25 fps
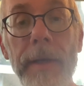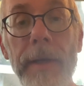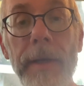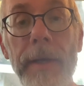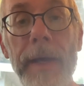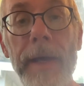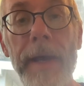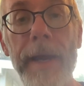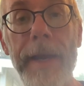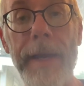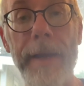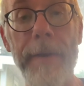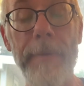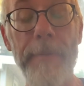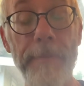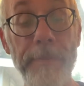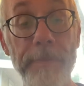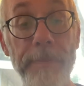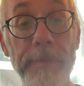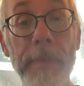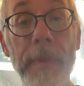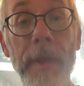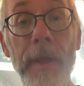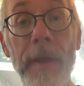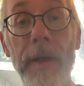Hi,
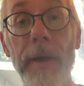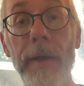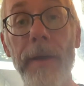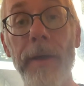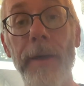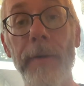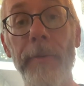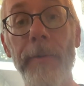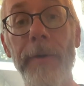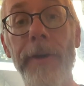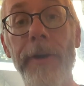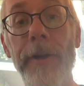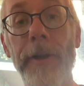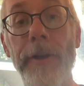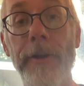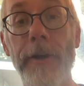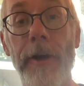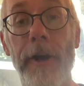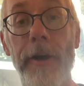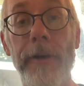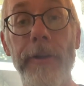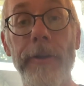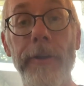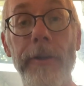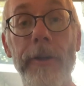I wanted to
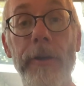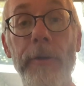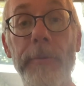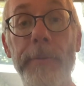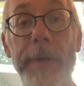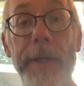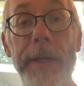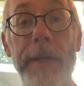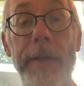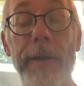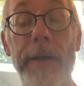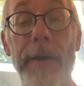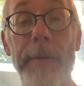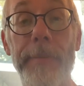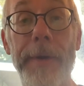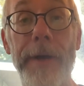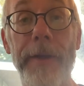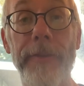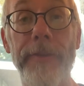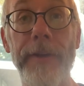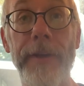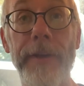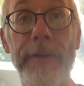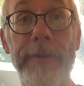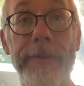talk a little bit
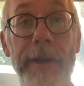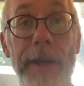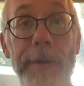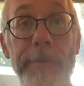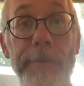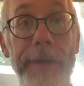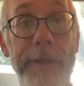about the assignment